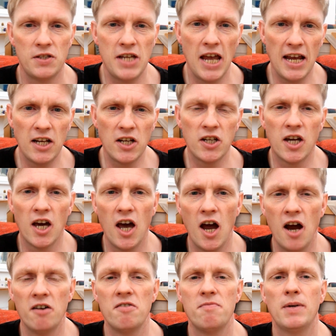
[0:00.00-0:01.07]
Taking
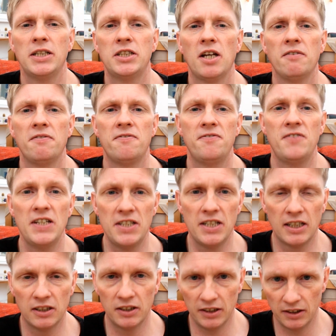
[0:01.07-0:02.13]
care of myself
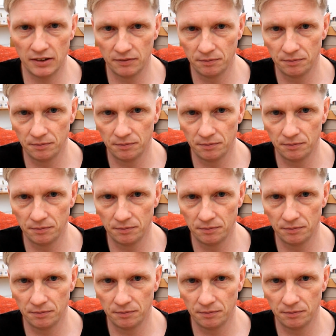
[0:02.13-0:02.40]
physically